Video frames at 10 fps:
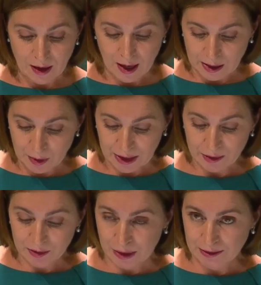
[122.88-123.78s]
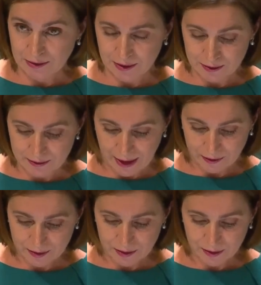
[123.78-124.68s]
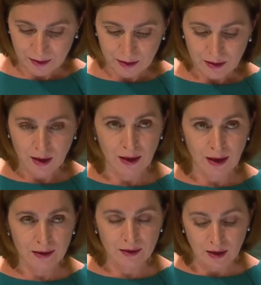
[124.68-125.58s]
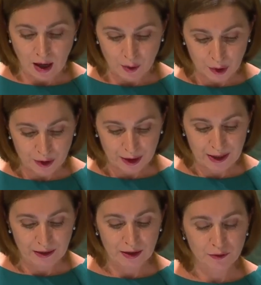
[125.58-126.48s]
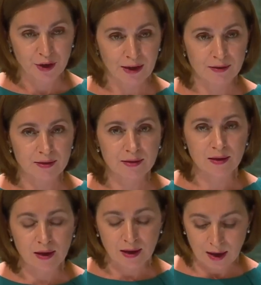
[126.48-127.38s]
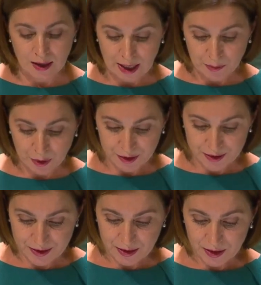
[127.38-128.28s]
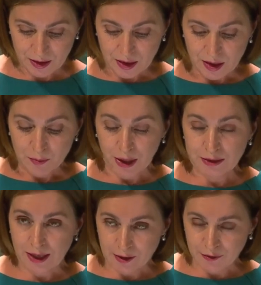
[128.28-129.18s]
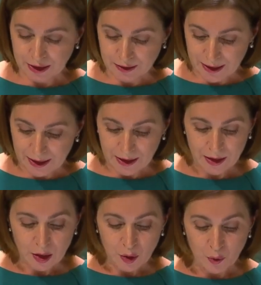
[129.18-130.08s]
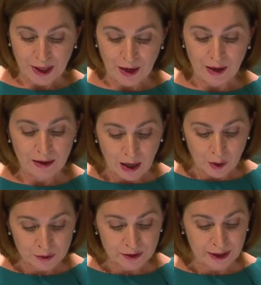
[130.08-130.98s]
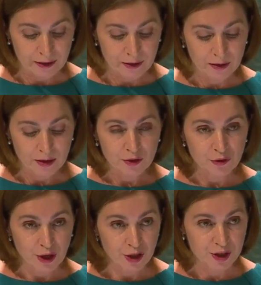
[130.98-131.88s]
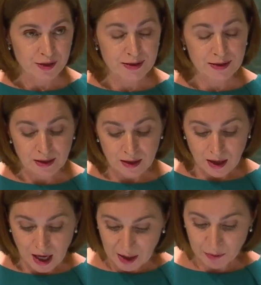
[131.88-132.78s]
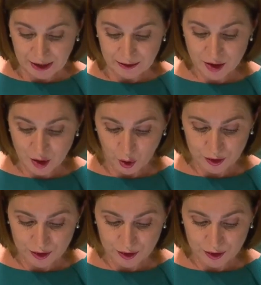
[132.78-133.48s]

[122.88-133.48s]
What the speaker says: imminent military threat, unlike our Ukrainian friends and neighbors. But every day, we are countering Russia's hybrid assault.